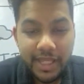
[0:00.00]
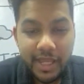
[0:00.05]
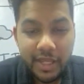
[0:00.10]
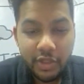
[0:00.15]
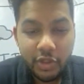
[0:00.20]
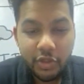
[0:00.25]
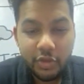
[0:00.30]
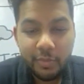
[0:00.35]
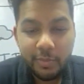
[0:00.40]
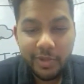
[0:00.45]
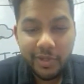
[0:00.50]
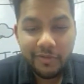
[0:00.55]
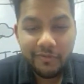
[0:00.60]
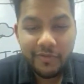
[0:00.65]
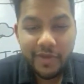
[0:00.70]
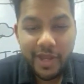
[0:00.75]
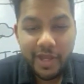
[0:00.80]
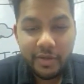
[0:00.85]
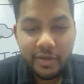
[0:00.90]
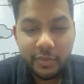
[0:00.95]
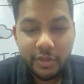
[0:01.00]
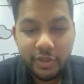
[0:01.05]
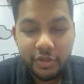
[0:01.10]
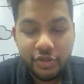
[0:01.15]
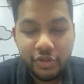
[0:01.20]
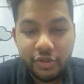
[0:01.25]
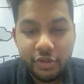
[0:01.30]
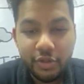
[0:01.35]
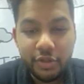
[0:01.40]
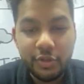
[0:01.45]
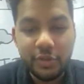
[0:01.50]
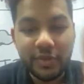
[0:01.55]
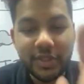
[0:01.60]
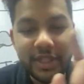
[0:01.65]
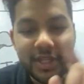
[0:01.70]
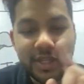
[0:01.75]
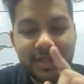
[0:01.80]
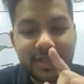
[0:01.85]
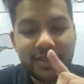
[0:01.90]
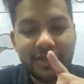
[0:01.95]
thank you, big fan. Will you show use
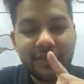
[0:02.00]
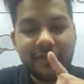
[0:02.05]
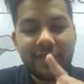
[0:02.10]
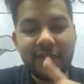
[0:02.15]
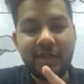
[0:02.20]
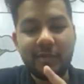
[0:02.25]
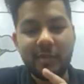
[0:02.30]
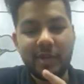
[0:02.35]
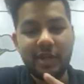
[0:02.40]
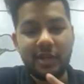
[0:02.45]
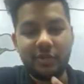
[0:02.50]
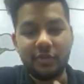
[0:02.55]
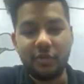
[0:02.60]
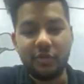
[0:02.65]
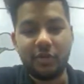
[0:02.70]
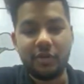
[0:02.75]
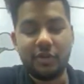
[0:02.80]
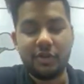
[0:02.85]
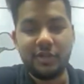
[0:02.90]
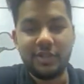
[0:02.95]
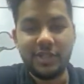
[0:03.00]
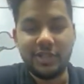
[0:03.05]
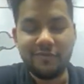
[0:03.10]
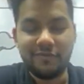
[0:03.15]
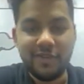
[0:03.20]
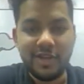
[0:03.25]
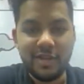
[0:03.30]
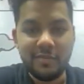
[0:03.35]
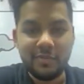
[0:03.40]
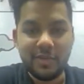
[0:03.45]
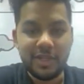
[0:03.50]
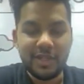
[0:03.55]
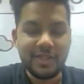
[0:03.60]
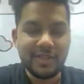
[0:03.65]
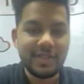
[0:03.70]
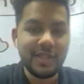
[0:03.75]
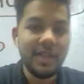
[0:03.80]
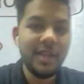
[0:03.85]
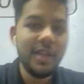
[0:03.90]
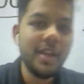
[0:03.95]
cases of ZPAE token on DeFi,
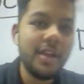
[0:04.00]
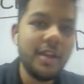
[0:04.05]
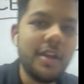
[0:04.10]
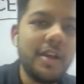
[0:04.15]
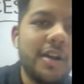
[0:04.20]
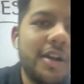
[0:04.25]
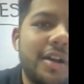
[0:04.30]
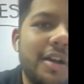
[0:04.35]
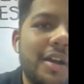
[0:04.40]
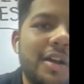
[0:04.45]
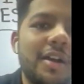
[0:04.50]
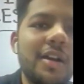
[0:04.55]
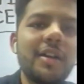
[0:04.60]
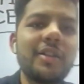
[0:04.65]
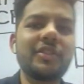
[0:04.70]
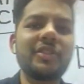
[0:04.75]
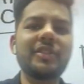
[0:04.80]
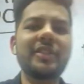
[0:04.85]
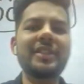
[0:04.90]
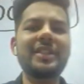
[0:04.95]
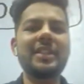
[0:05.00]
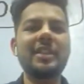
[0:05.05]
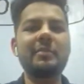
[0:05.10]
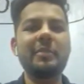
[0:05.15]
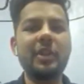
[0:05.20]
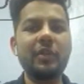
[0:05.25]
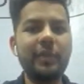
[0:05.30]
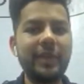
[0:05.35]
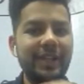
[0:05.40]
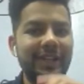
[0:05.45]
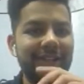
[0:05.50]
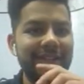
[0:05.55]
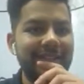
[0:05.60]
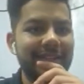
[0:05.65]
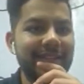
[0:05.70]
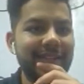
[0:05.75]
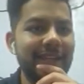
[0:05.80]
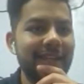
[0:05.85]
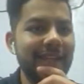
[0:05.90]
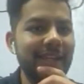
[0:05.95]
please? Just let me quickly
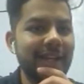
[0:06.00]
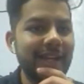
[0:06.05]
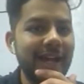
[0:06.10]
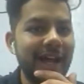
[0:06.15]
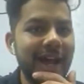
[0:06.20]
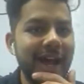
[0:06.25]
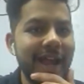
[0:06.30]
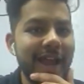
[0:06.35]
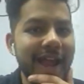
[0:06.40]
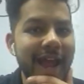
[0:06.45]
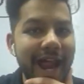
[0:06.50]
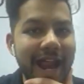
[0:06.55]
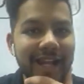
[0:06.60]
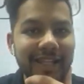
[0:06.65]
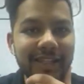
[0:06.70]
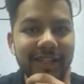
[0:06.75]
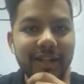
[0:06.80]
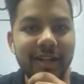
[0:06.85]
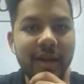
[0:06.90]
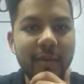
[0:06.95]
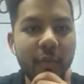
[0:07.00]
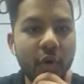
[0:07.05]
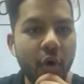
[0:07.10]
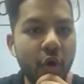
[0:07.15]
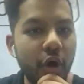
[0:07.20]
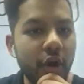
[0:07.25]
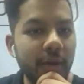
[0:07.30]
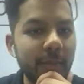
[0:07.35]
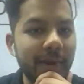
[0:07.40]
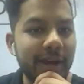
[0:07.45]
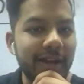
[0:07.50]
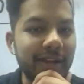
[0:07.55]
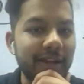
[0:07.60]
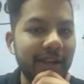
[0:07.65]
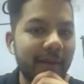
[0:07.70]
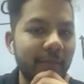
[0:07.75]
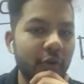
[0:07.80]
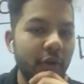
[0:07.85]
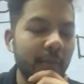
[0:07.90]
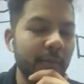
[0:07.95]
see. I had the demo on my
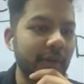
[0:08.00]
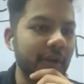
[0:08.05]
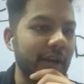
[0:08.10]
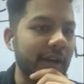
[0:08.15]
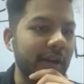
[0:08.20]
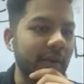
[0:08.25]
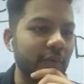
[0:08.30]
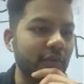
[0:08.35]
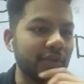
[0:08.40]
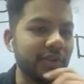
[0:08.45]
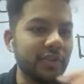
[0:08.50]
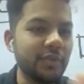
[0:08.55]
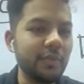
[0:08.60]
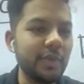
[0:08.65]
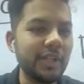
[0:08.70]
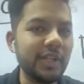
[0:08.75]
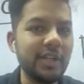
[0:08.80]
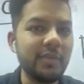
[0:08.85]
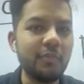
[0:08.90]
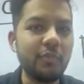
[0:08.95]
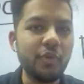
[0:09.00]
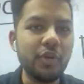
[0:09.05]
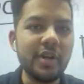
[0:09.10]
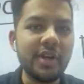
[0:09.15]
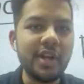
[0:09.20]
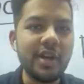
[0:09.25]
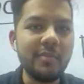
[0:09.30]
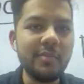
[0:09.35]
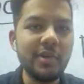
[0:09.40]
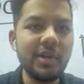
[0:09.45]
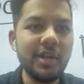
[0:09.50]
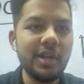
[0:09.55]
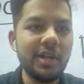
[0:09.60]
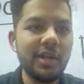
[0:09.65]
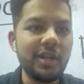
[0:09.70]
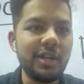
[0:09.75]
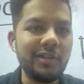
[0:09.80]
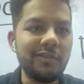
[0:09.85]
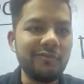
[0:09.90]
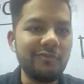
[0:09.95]
laptop. I will just quickly pull it up.
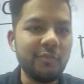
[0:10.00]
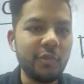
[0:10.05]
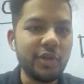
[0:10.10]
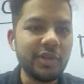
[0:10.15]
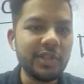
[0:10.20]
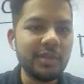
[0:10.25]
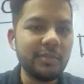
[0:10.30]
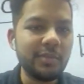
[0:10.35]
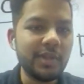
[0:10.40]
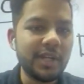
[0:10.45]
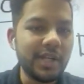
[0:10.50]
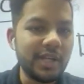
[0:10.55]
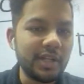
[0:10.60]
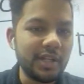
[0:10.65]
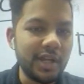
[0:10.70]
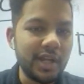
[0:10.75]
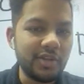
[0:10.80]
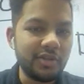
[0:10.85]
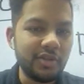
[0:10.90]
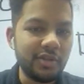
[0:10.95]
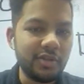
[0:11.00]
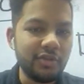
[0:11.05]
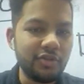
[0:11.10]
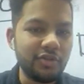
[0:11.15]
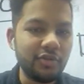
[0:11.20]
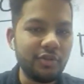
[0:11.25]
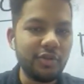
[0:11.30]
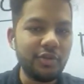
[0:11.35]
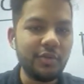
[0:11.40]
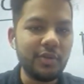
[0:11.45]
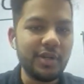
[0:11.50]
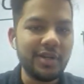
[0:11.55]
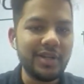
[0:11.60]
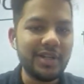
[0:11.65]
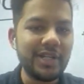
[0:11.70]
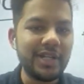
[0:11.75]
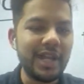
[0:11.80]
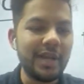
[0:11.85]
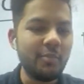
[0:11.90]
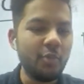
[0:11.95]
If possible, I can actually show you a
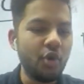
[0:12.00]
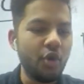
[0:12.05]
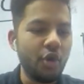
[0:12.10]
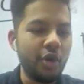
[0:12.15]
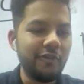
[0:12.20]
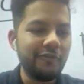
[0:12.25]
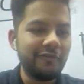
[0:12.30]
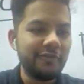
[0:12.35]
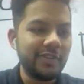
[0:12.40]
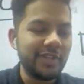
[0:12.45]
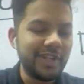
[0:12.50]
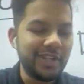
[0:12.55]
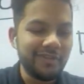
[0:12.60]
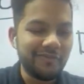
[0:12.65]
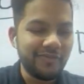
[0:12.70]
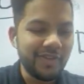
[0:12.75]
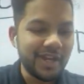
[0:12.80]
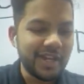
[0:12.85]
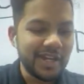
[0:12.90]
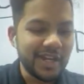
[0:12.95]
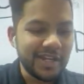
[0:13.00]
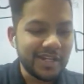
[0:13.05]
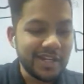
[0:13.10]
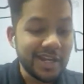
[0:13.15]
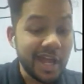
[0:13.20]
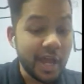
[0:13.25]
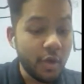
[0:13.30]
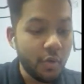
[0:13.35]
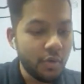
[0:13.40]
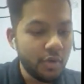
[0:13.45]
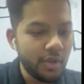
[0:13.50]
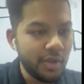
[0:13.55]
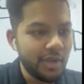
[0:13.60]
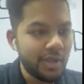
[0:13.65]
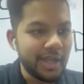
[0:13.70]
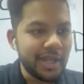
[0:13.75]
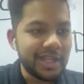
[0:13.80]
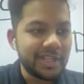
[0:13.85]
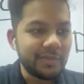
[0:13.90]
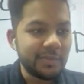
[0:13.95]
demo of the DeFi right now
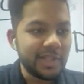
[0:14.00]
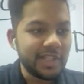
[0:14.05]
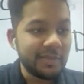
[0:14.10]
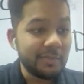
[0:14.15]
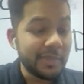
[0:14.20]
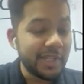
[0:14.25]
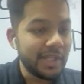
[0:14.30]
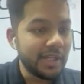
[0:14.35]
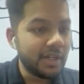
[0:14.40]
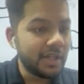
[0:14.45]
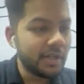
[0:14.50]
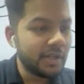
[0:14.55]
as we speak.